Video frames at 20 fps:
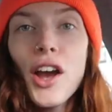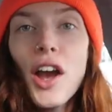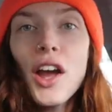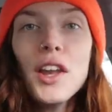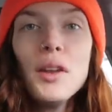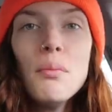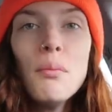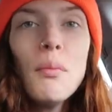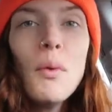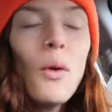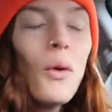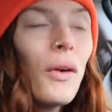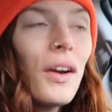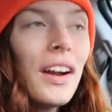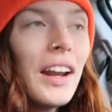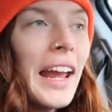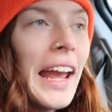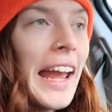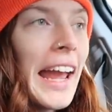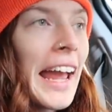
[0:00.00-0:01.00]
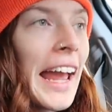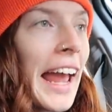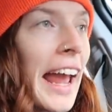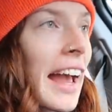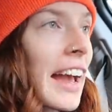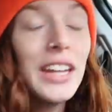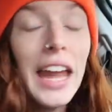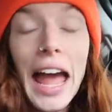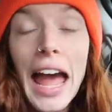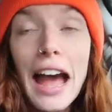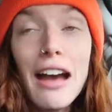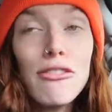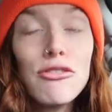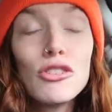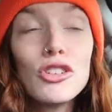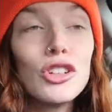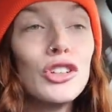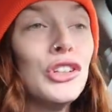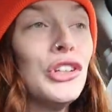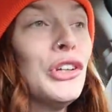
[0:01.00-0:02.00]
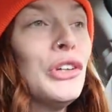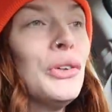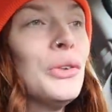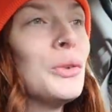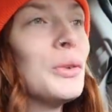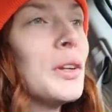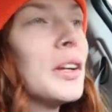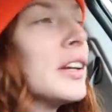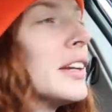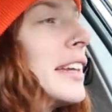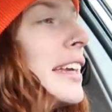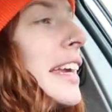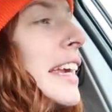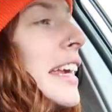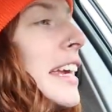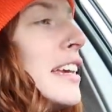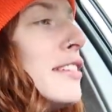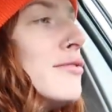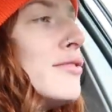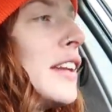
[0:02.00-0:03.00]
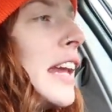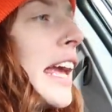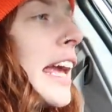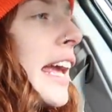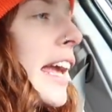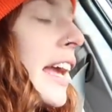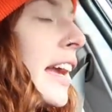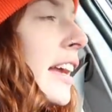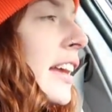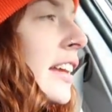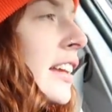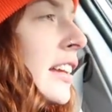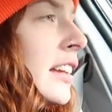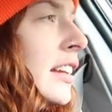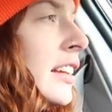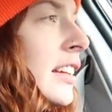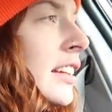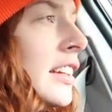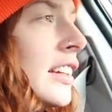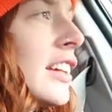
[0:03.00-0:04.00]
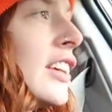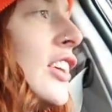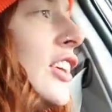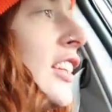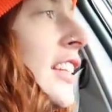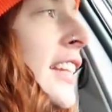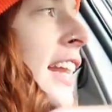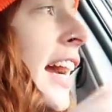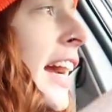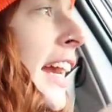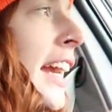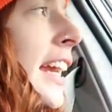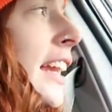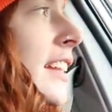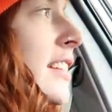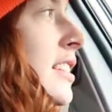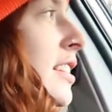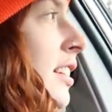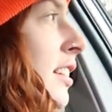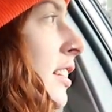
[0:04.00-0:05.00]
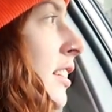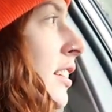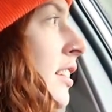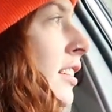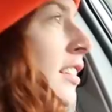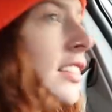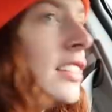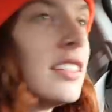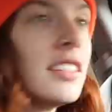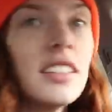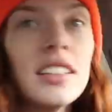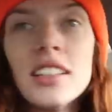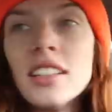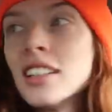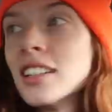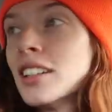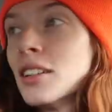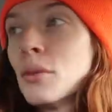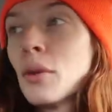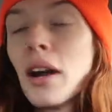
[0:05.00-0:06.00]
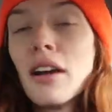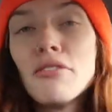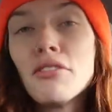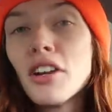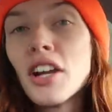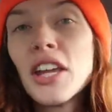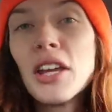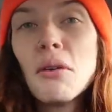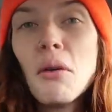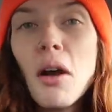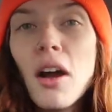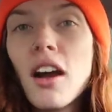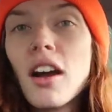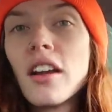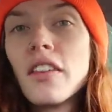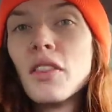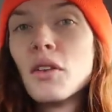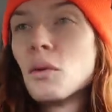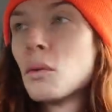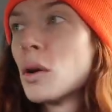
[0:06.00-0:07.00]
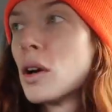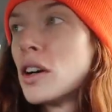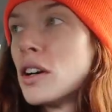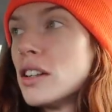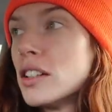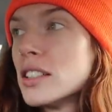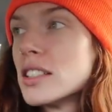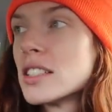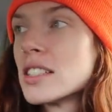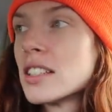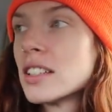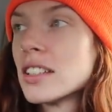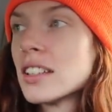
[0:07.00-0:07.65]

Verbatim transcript: Good morning, good afternoon, good evening, good night, wherever you are in the world.